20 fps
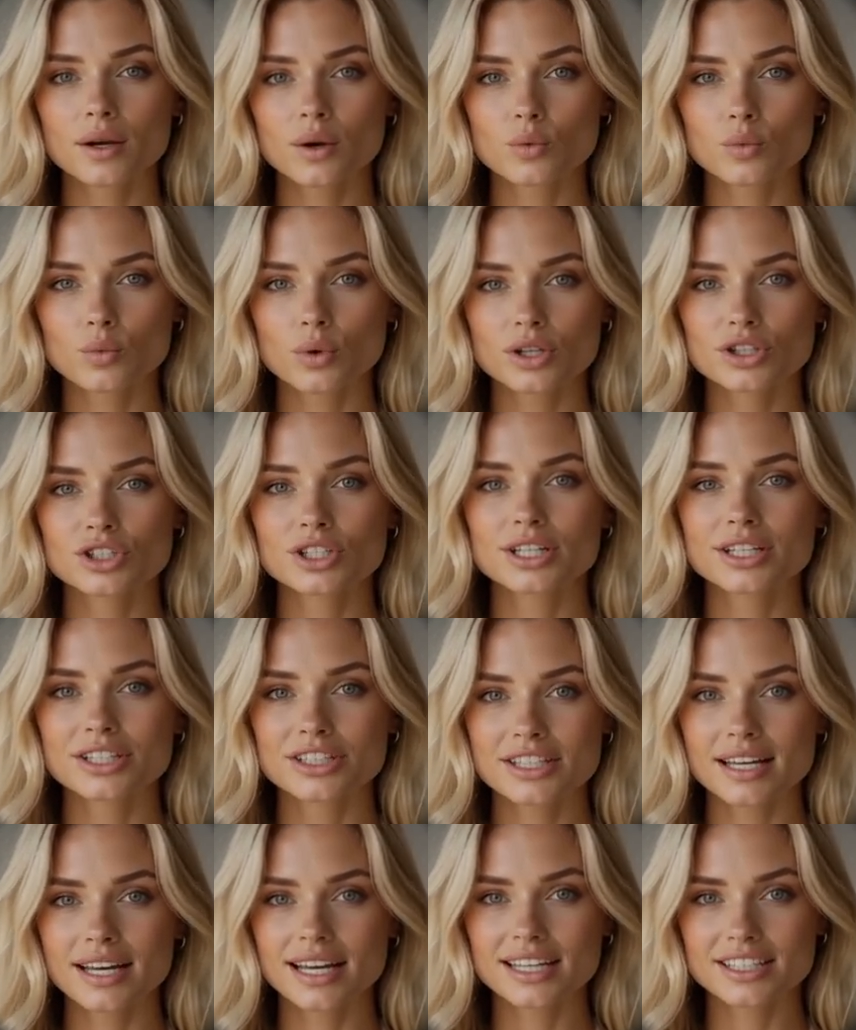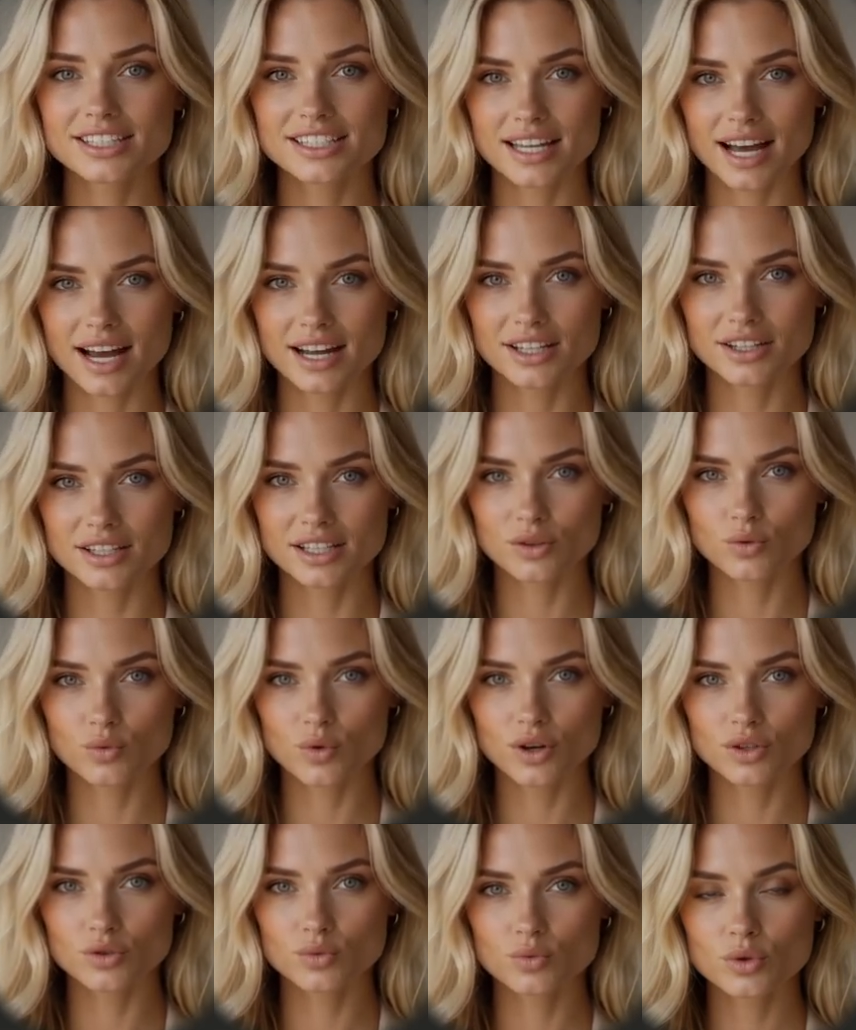which is exactly
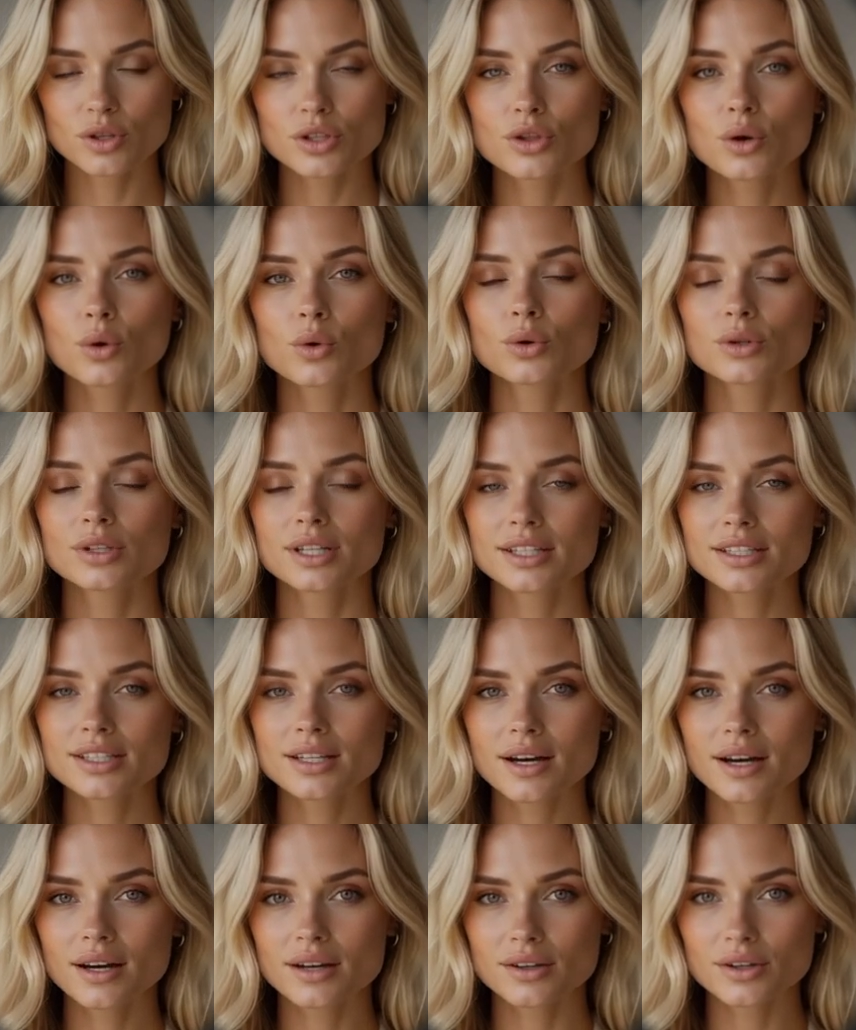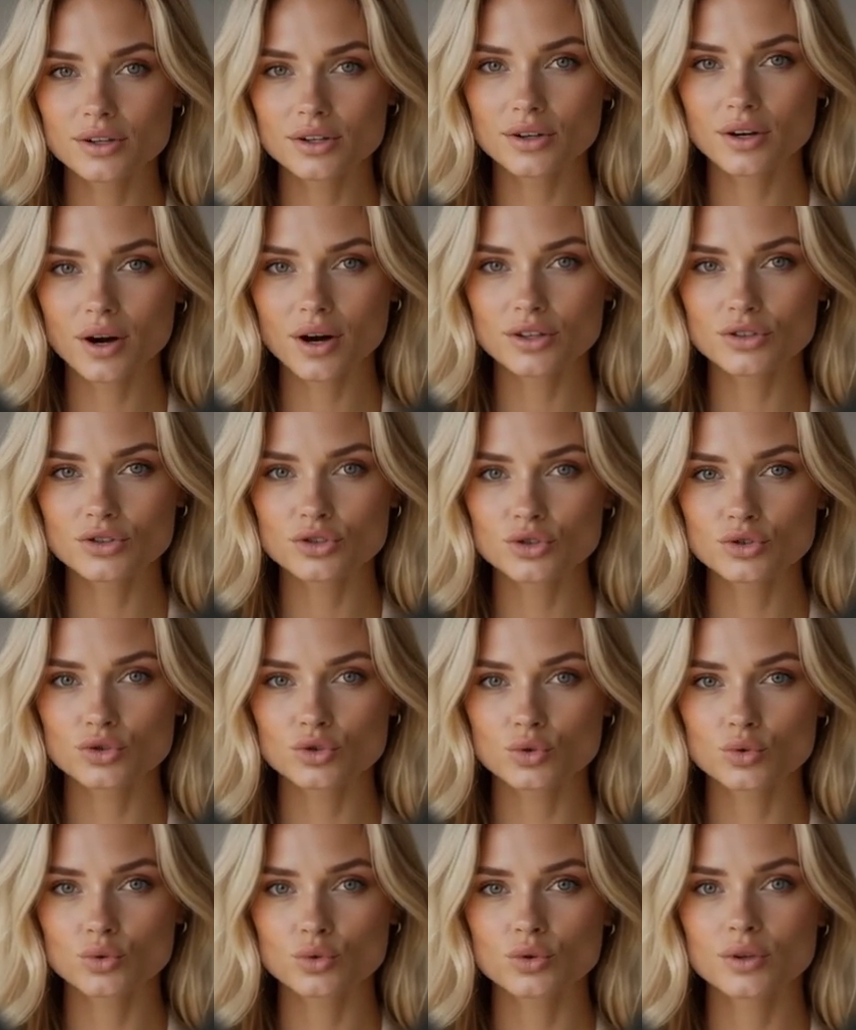what we told it not to
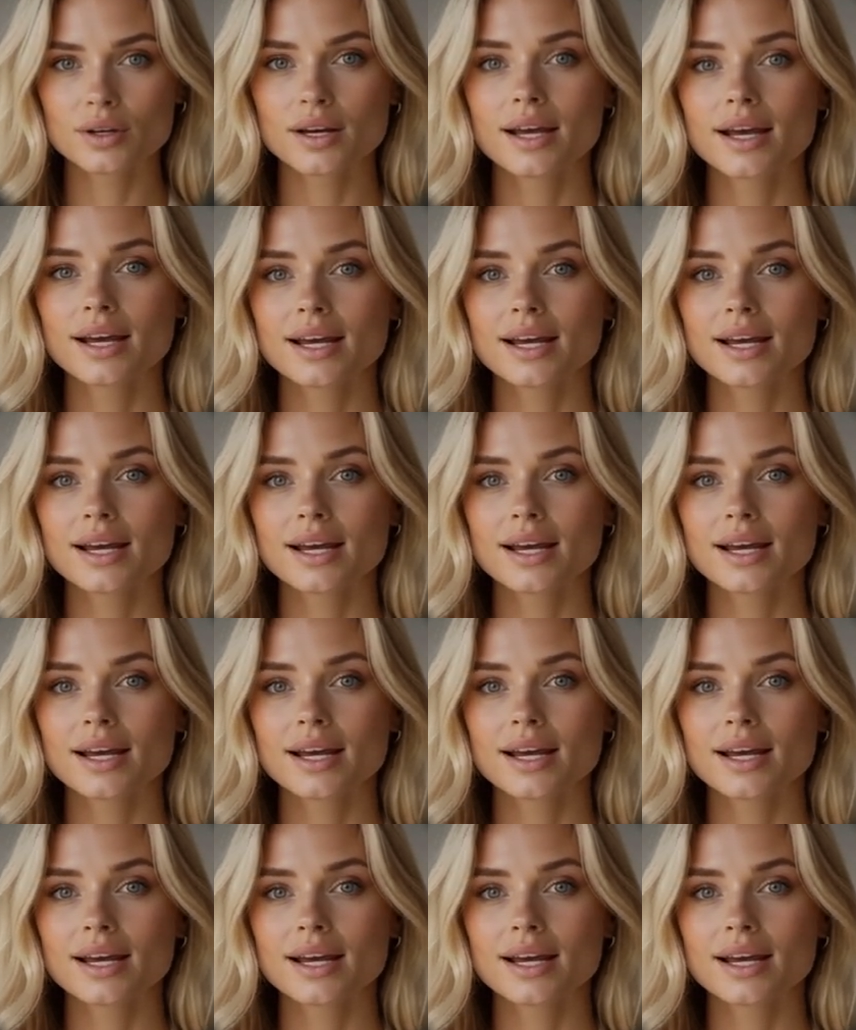do.